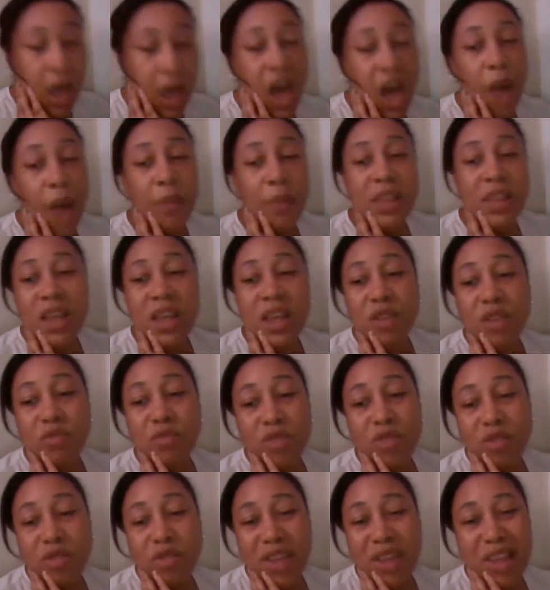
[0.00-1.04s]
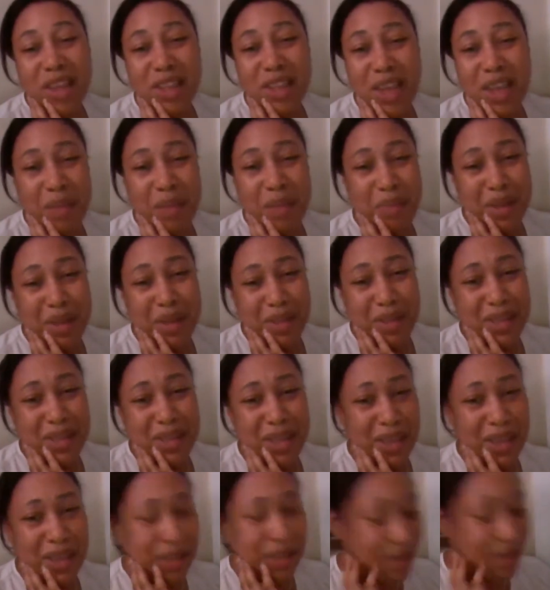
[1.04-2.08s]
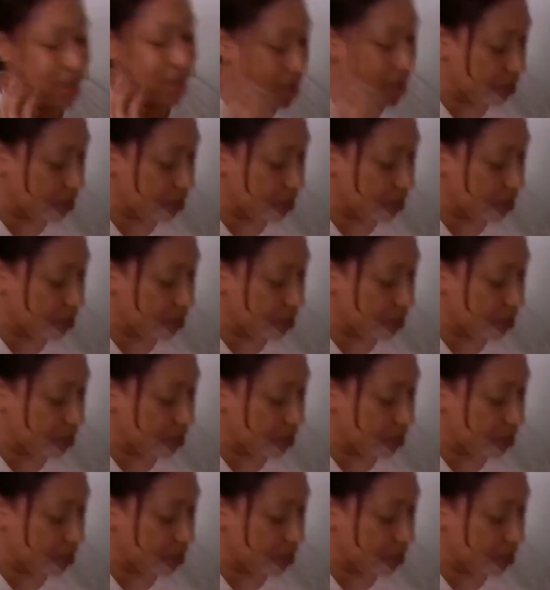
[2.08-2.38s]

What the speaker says: I'm gonna tell you though, that shea butter stinks.